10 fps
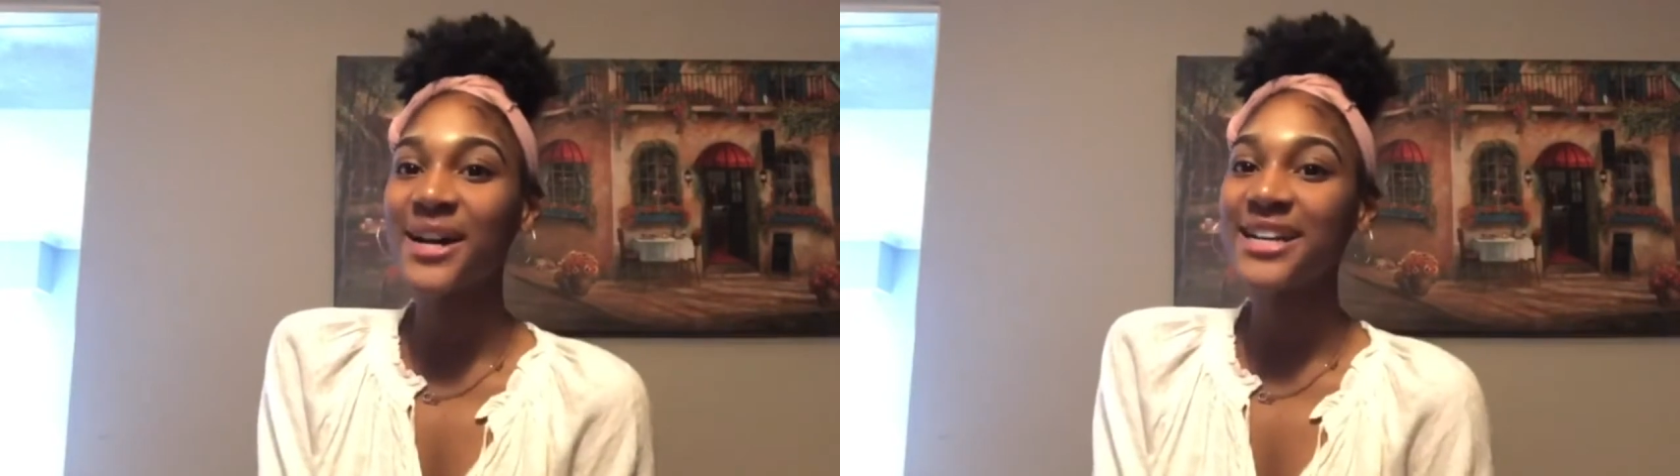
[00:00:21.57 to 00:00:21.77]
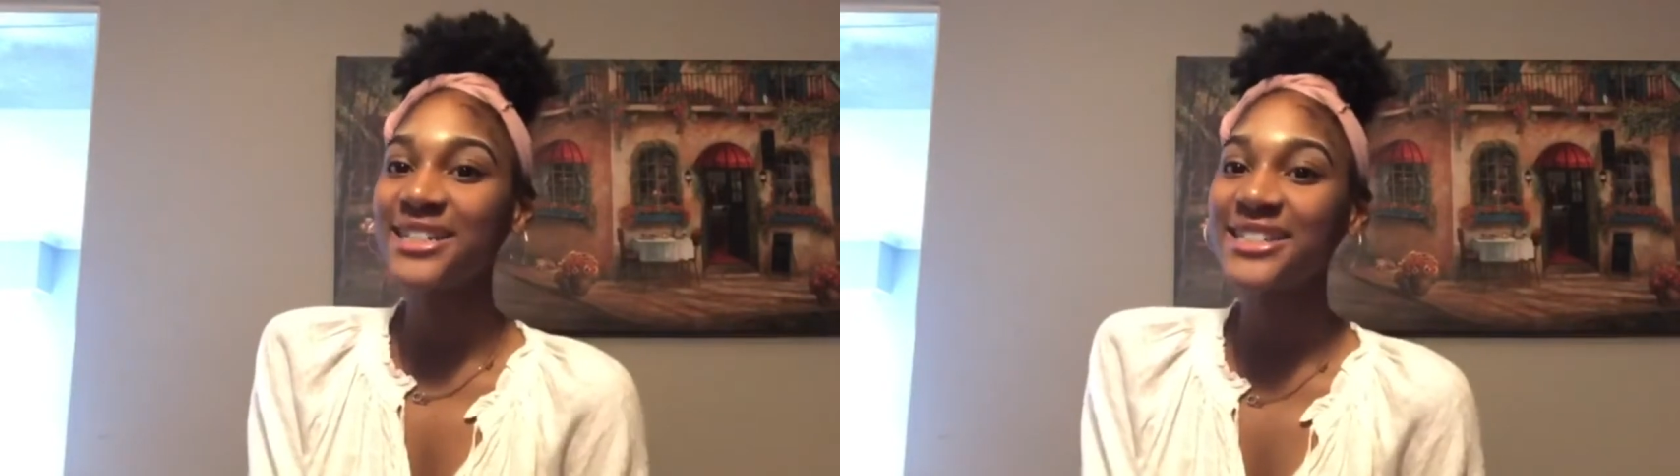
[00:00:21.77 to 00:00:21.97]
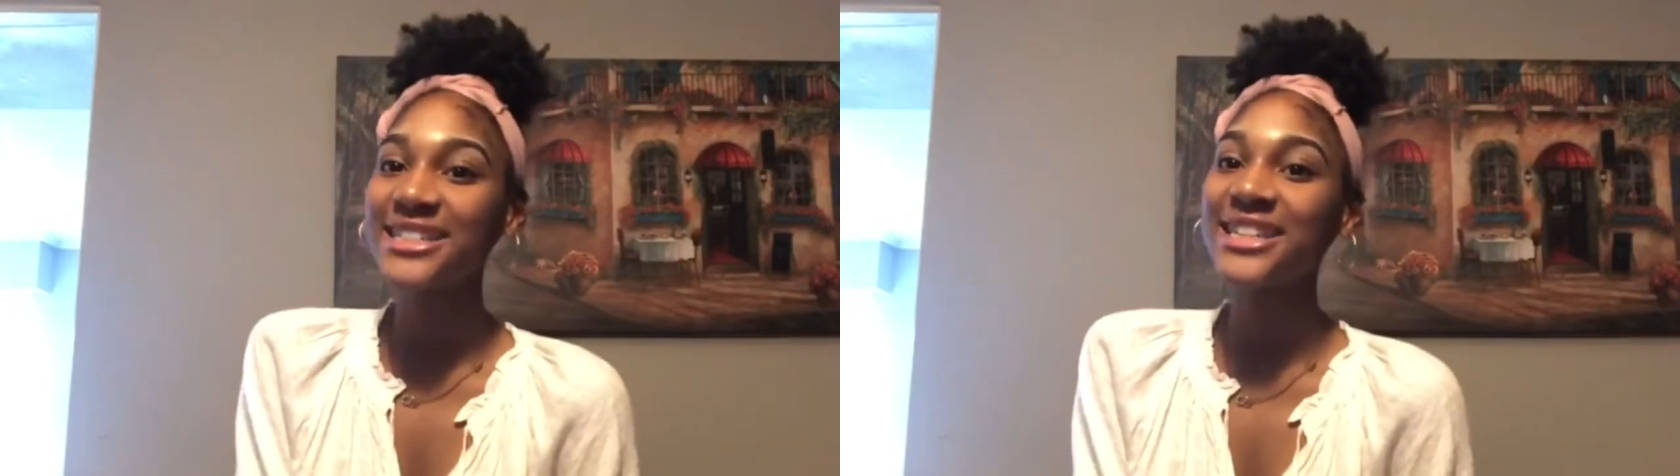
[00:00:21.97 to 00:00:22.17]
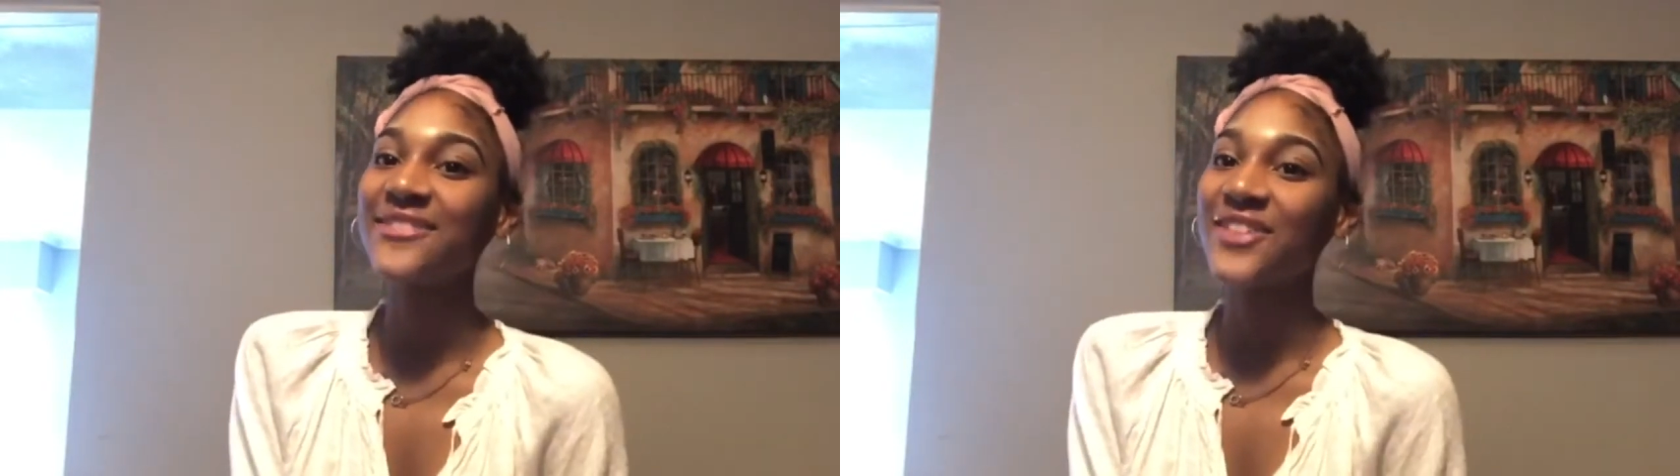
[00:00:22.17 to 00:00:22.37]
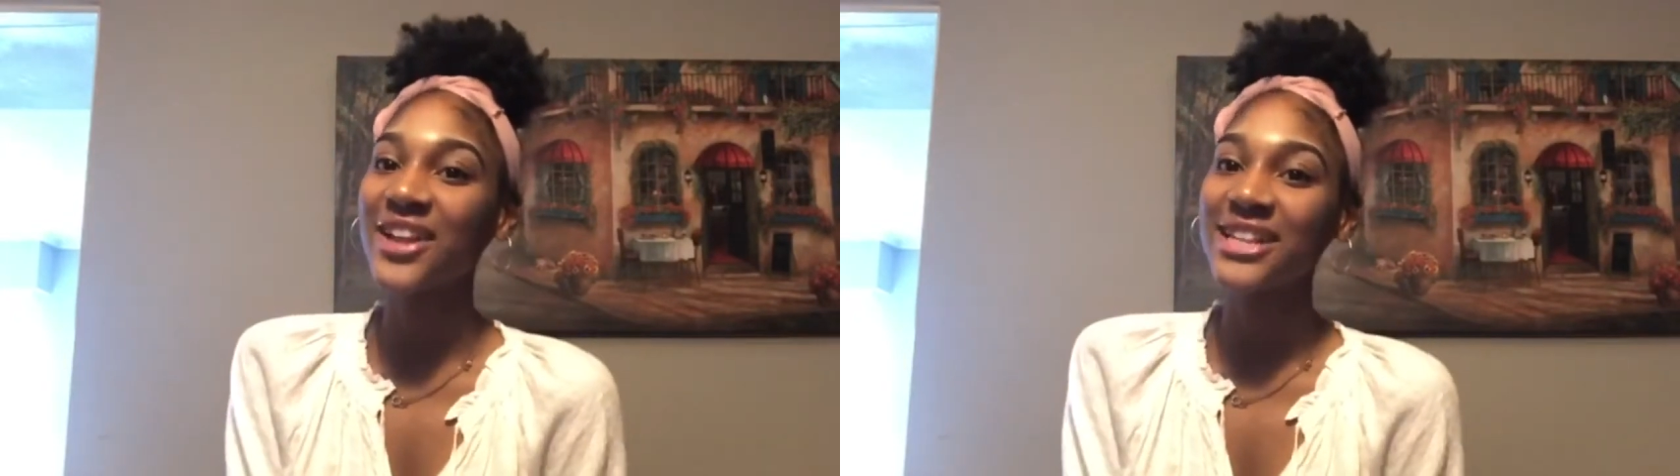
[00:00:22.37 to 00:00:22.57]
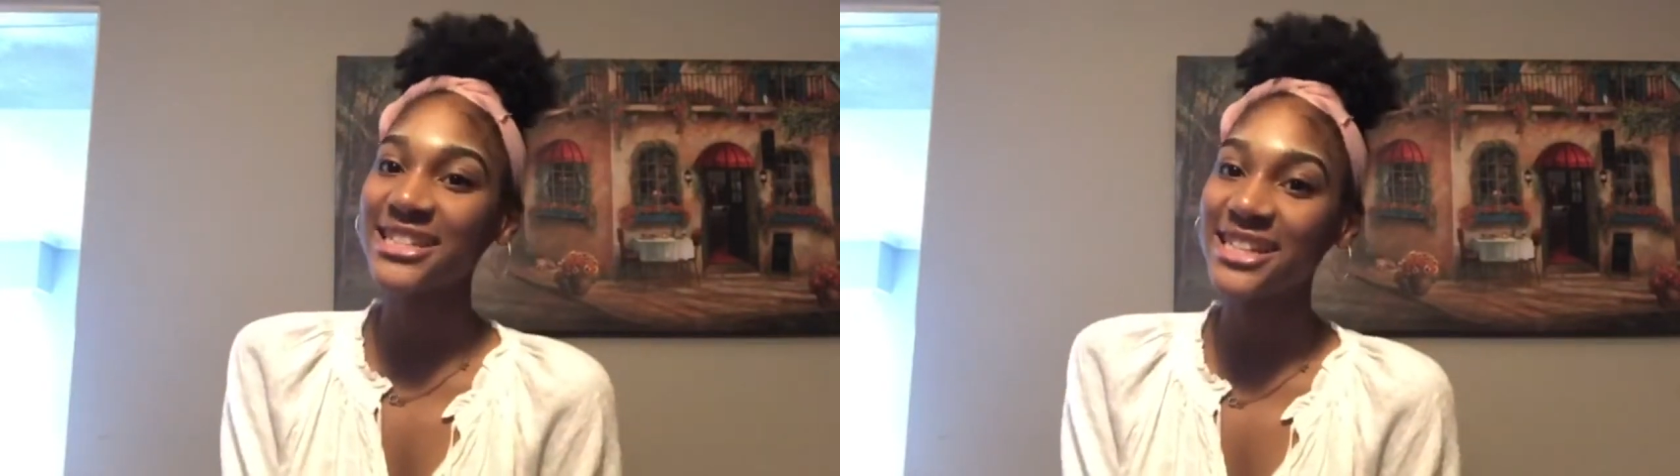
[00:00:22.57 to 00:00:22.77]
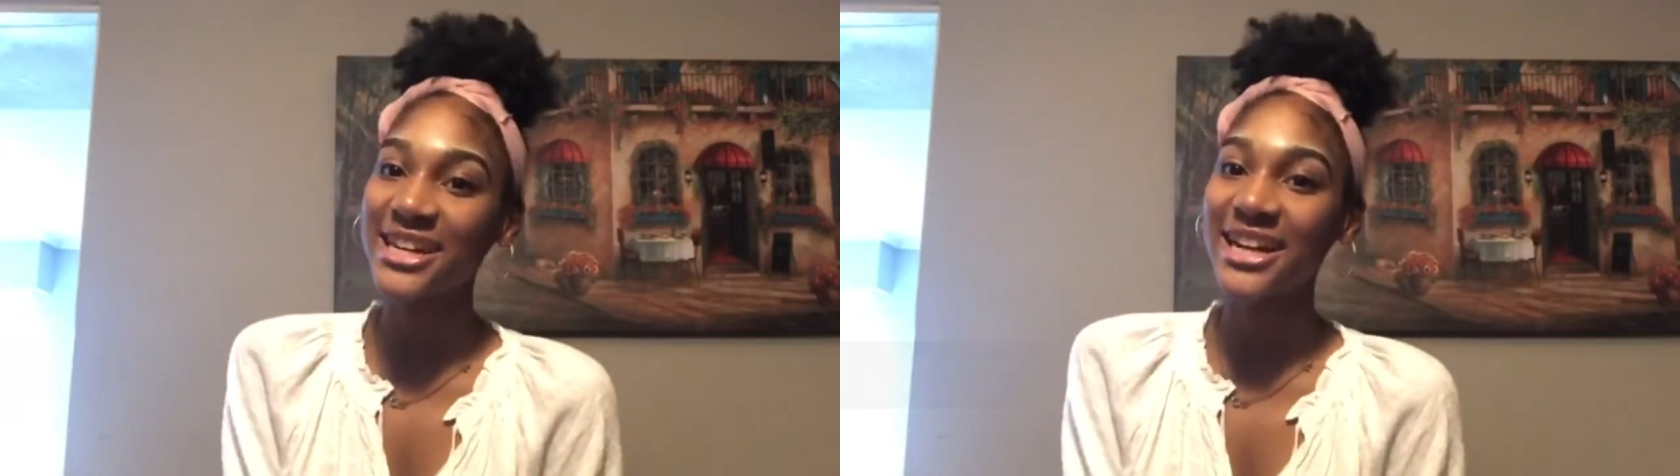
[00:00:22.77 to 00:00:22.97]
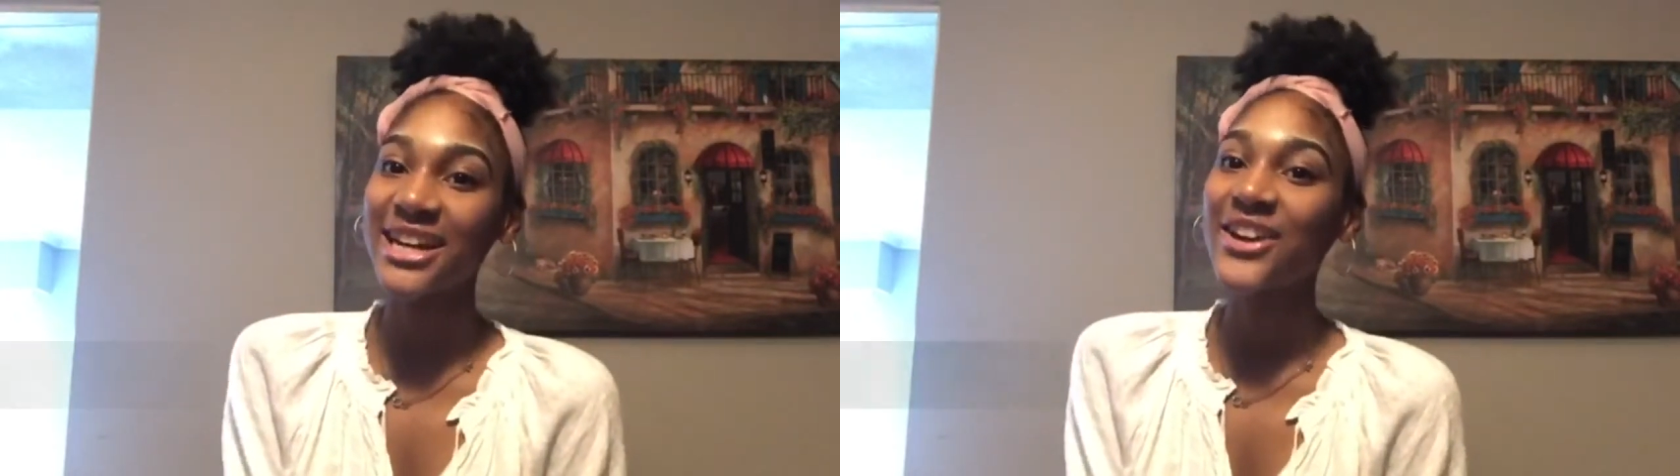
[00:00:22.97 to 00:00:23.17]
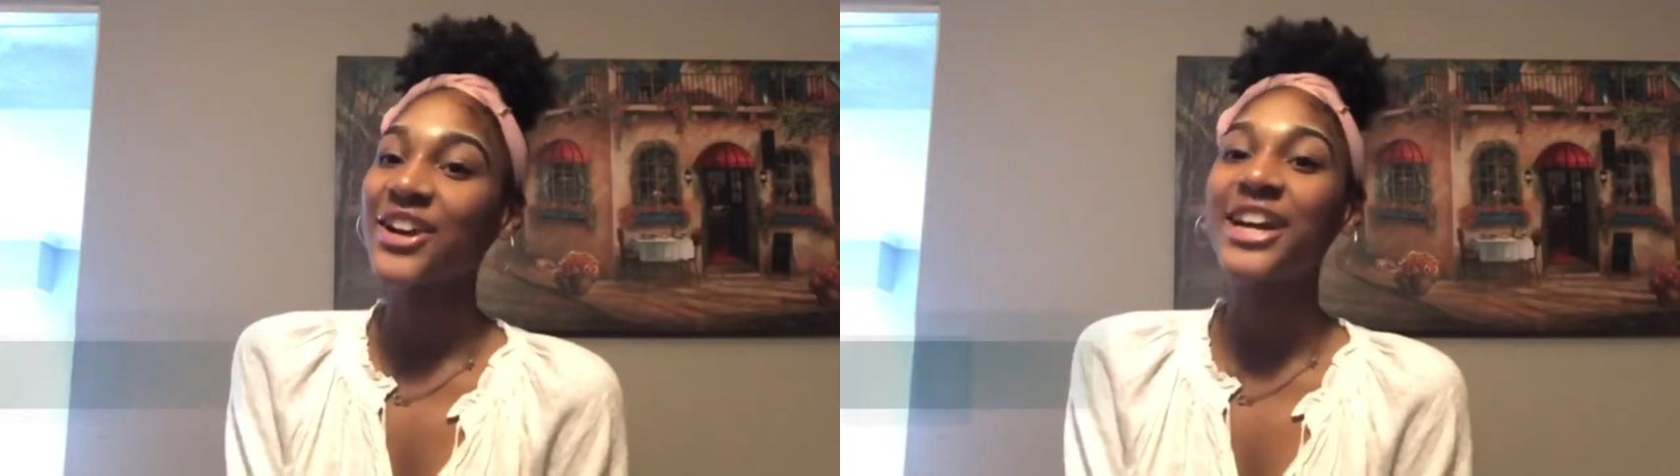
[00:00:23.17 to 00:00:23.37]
are interested in volunteering